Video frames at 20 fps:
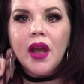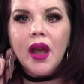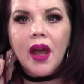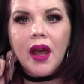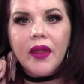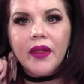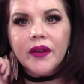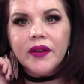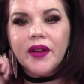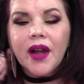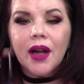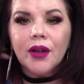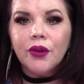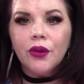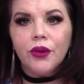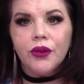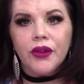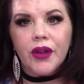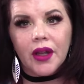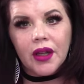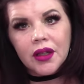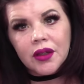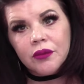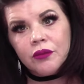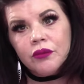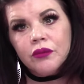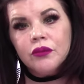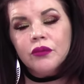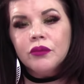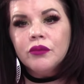and the doctor was
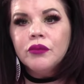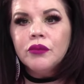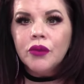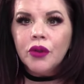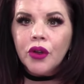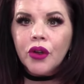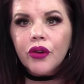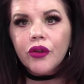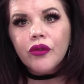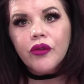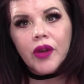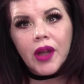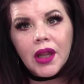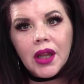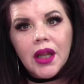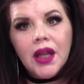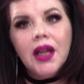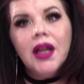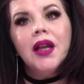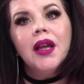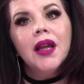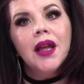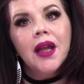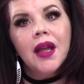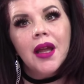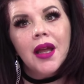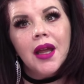like, really?